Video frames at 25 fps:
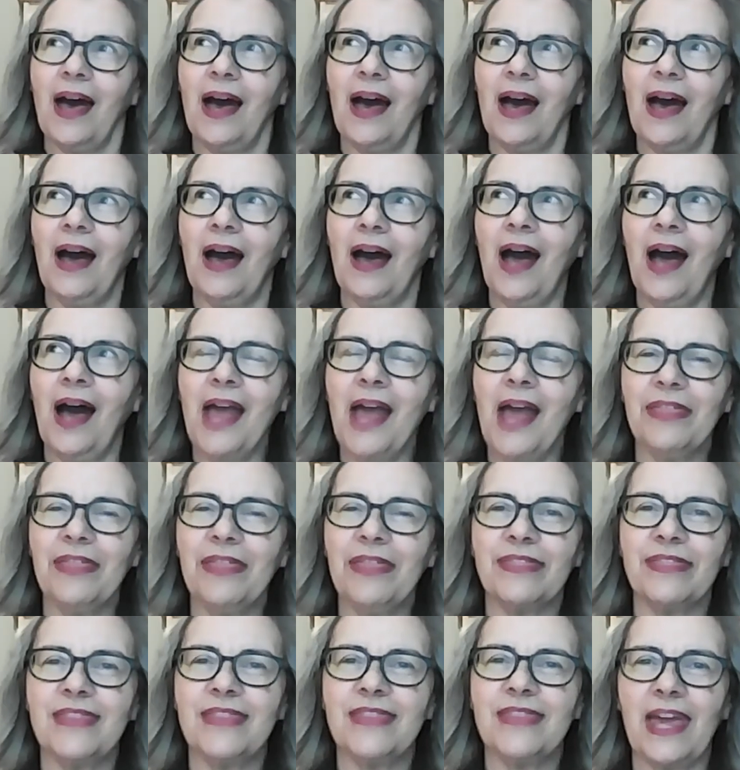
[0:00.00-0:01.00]
I
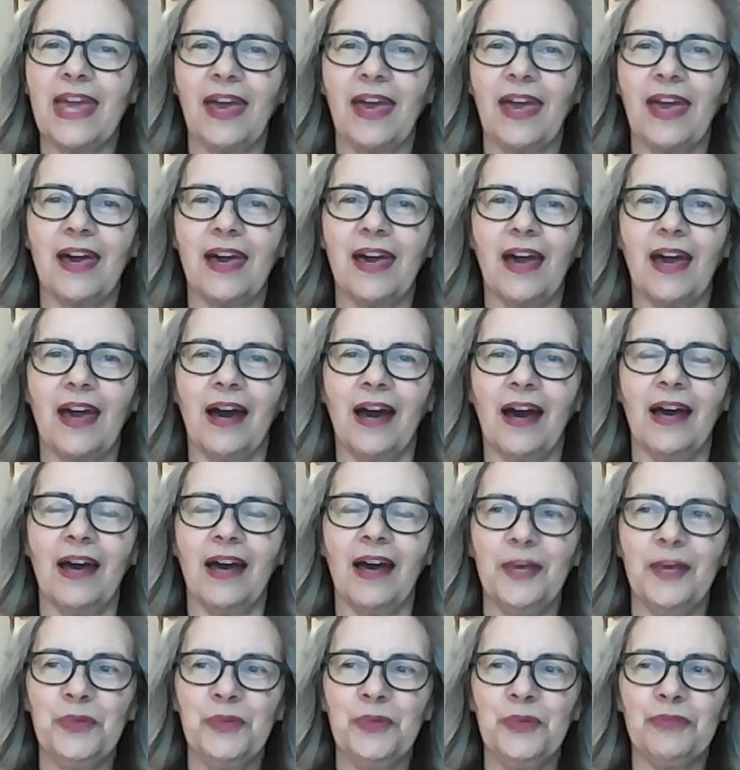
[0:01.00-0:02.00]
think I
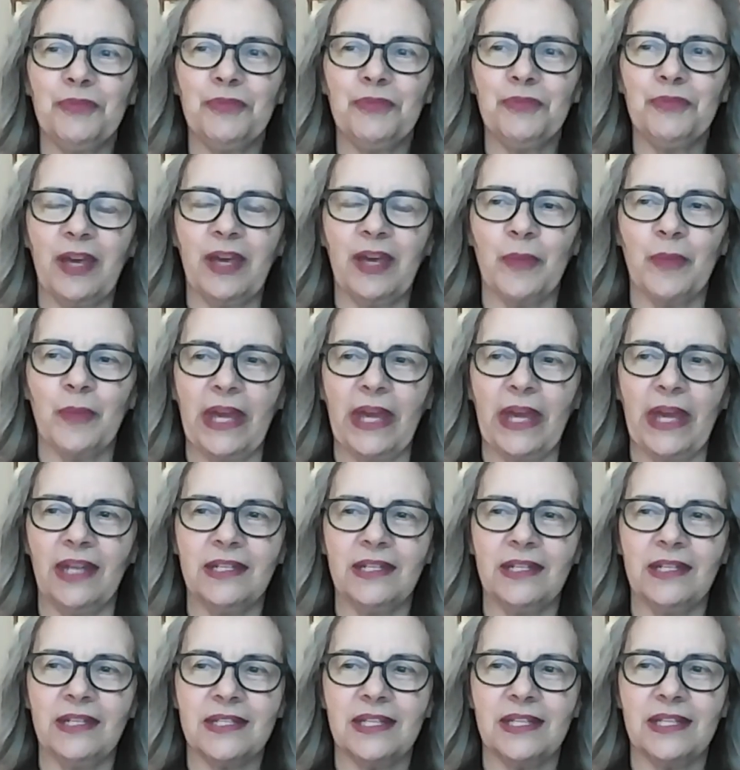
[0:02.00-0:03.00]
would
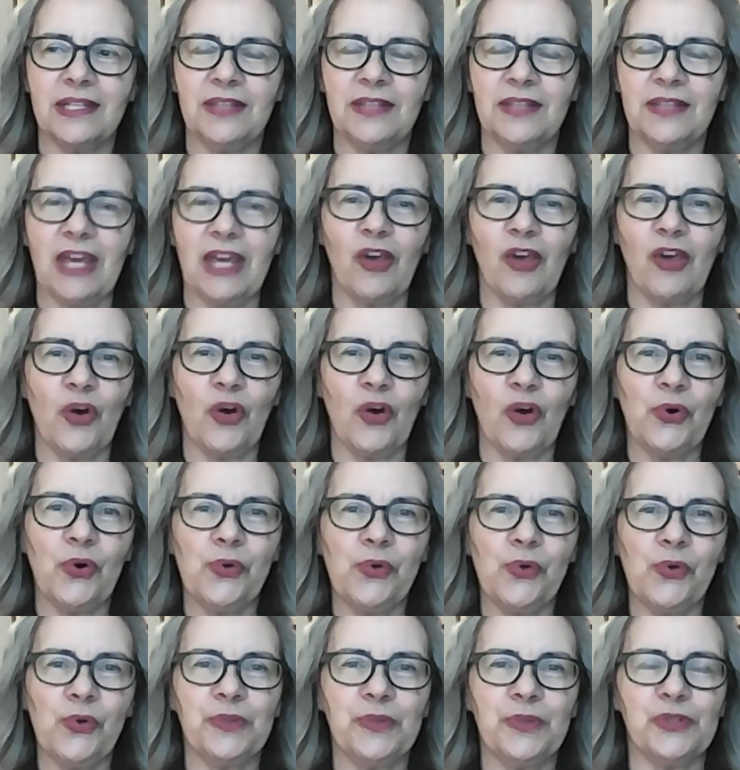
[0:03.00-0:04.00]
recommend that they
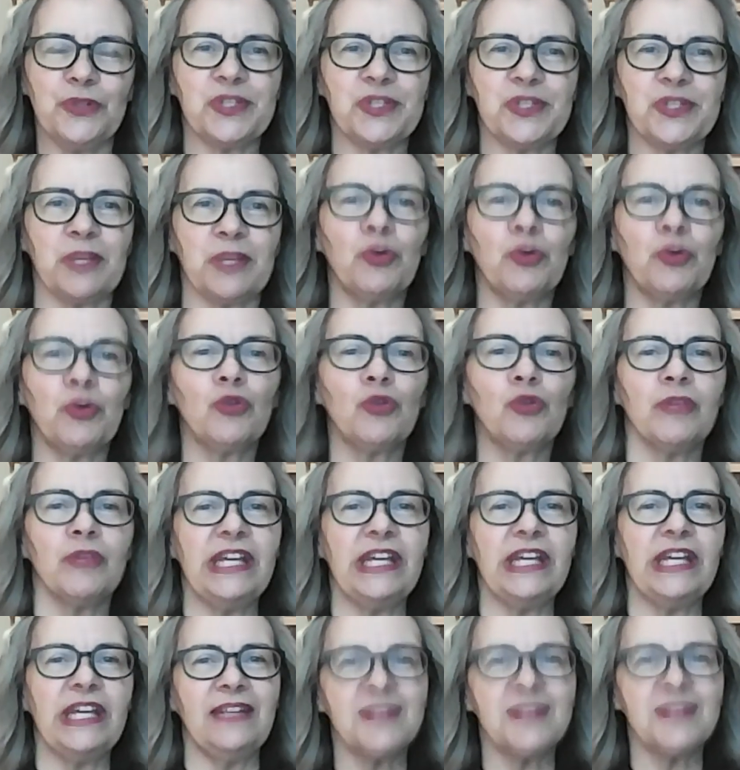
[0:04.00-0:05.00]
go to some
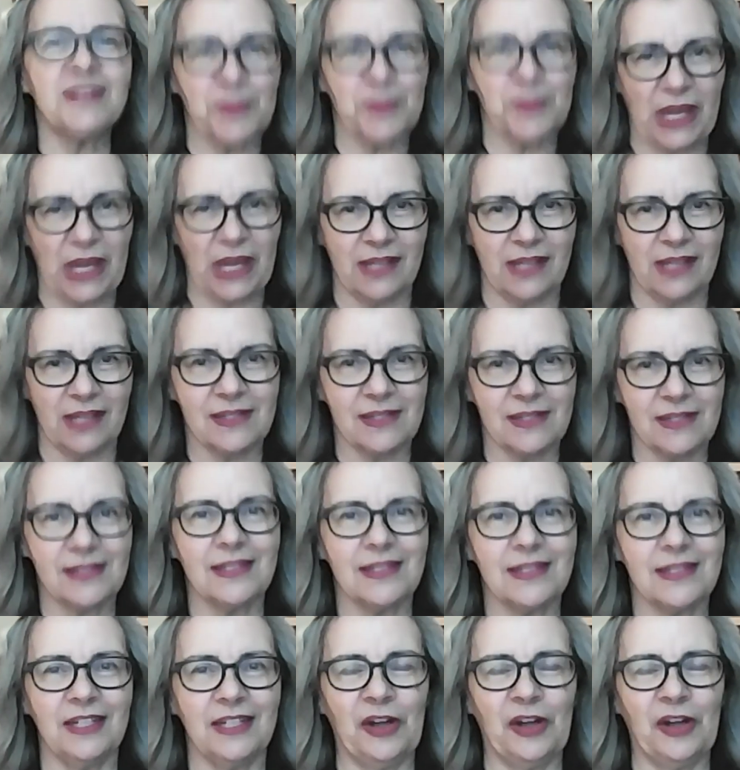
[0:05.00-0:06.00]
green space
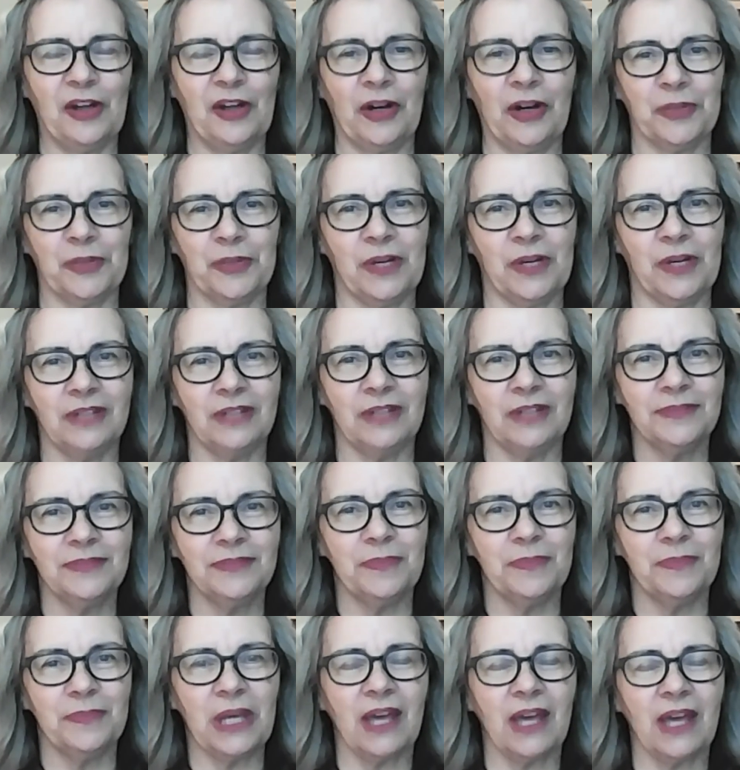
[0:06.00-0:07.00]
in Ottawa,
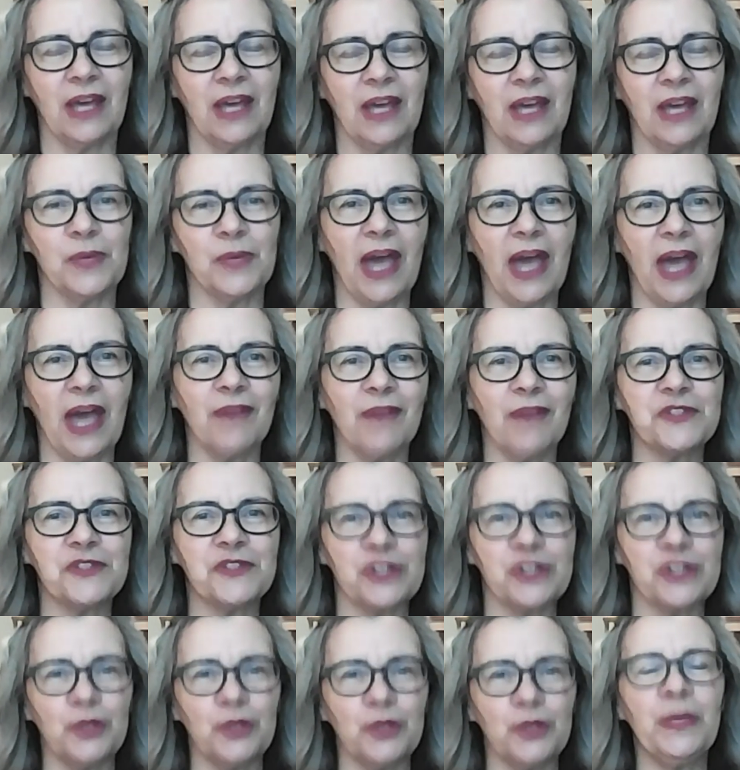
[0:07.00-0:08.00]
because we have
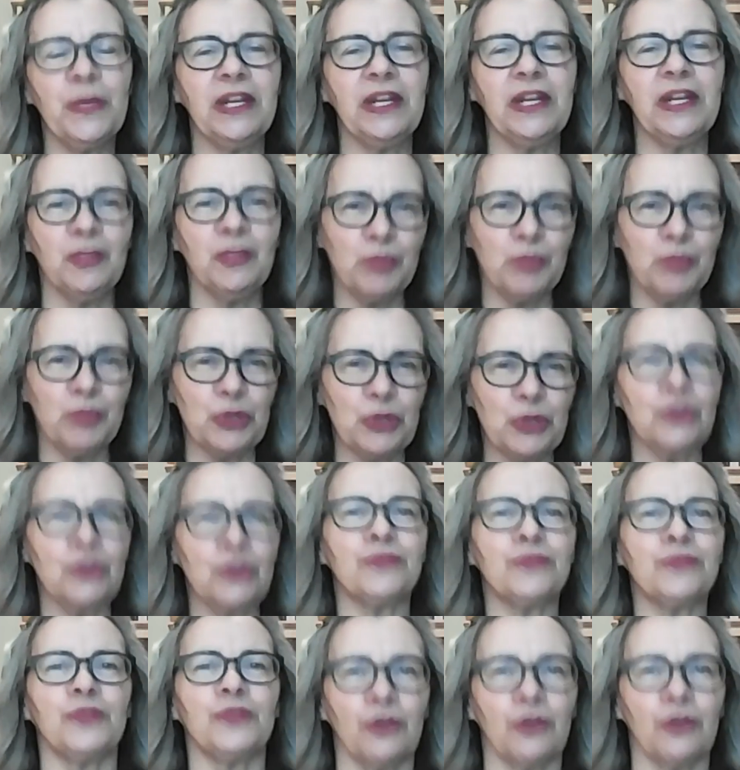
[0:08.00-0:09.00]
so many
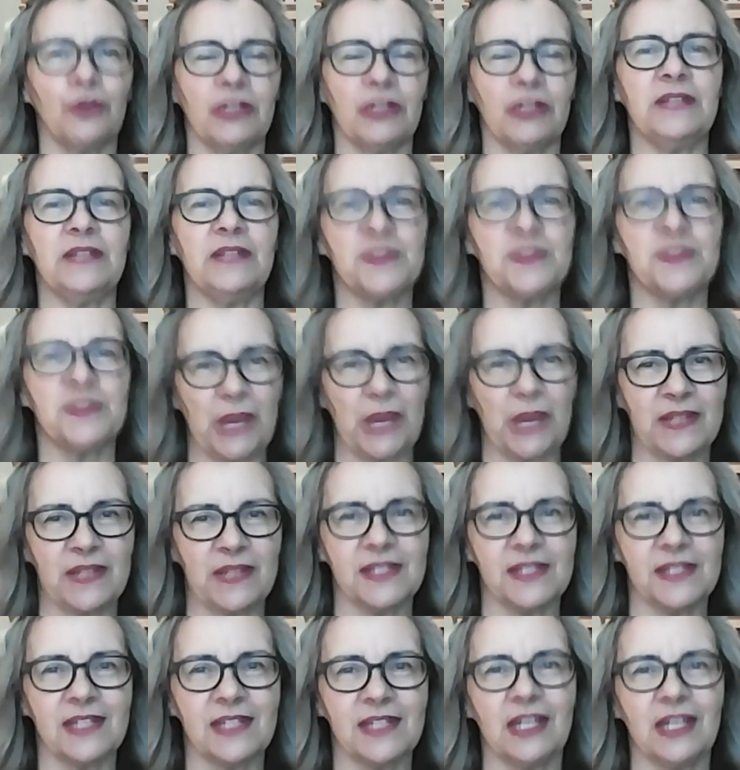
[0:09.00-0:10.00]
beautiful green
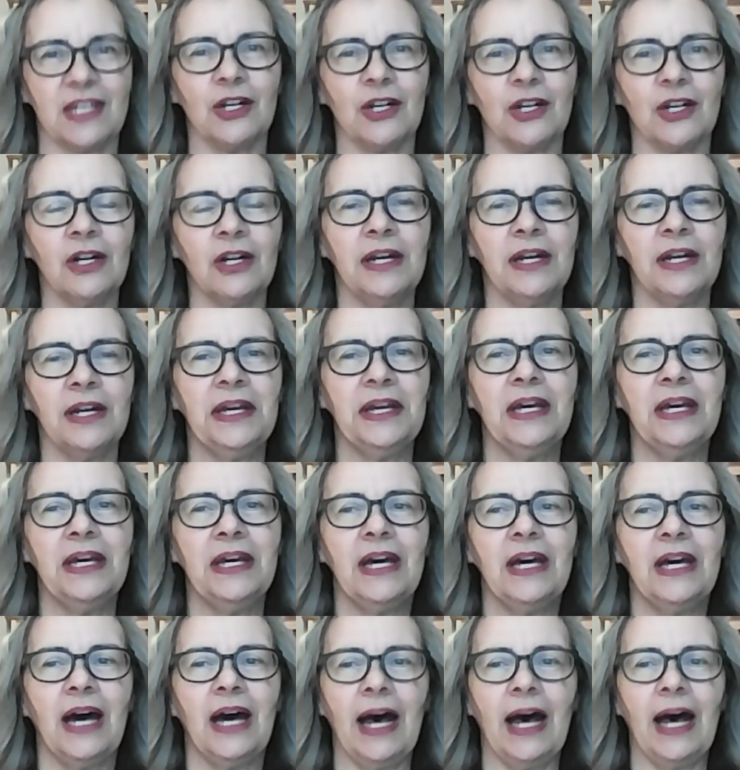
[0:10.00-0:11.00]
spaces here.
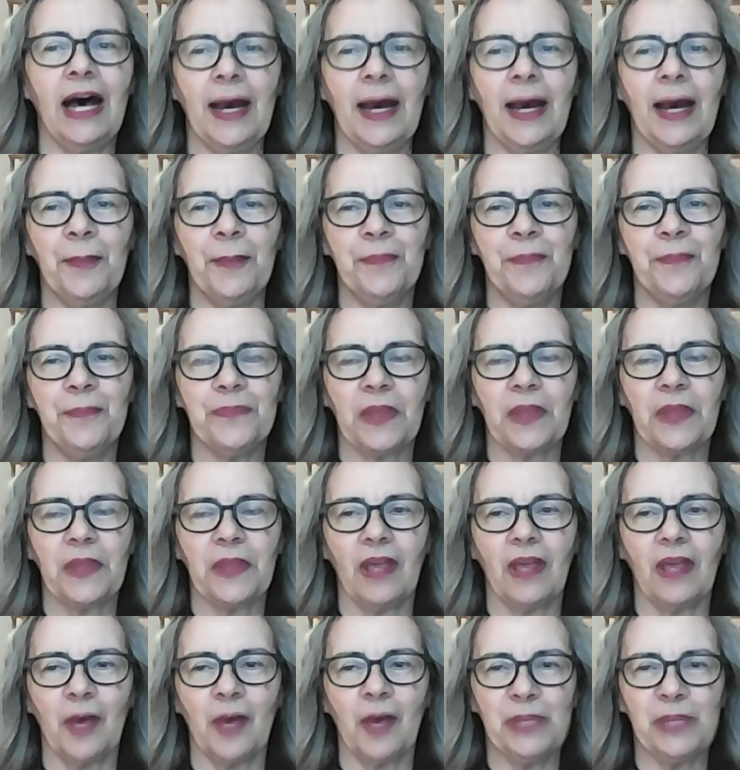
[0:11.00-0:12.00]

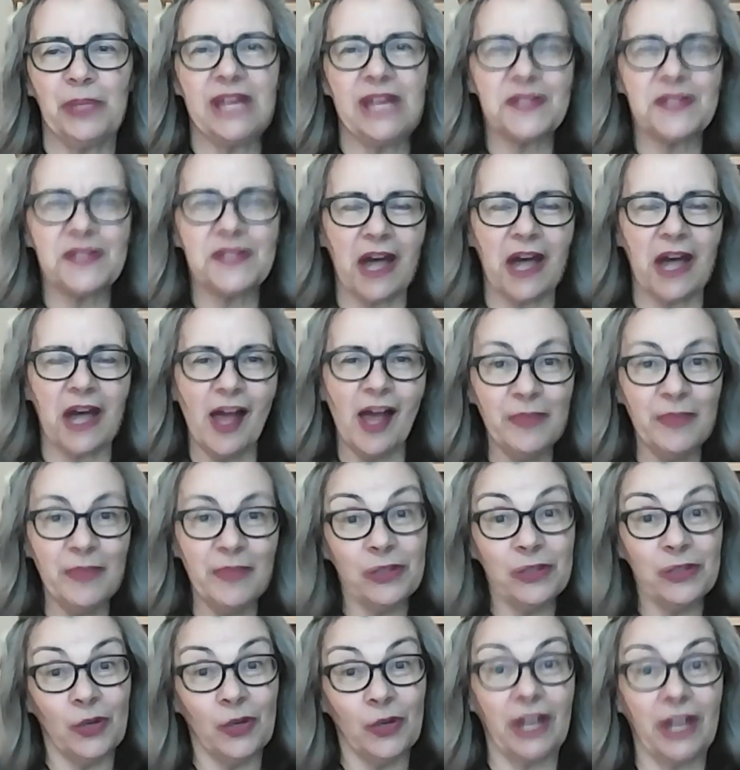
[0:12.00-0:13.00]
A place I've
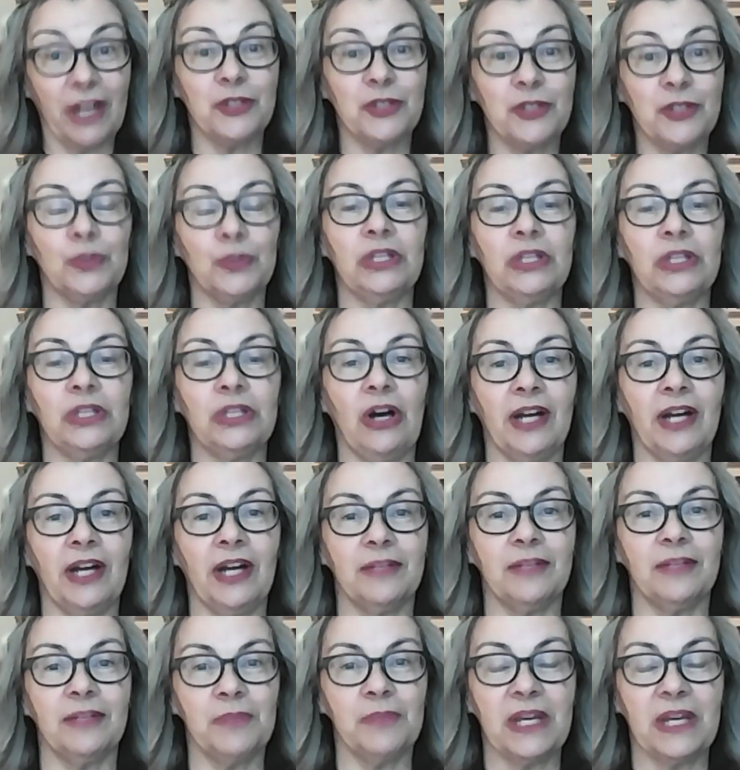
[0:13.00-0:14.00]
been going to a lot,
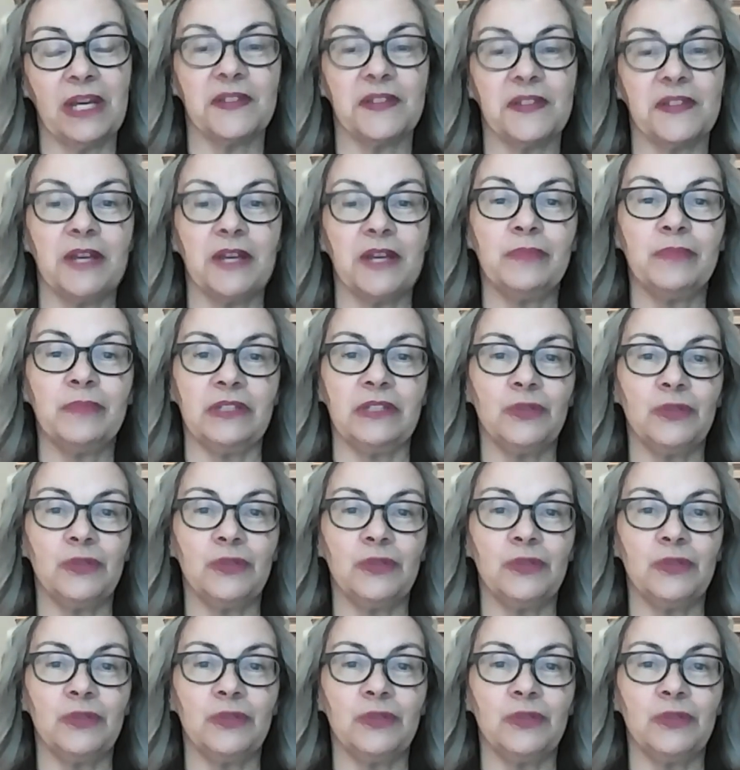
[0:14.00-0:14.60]
because I've been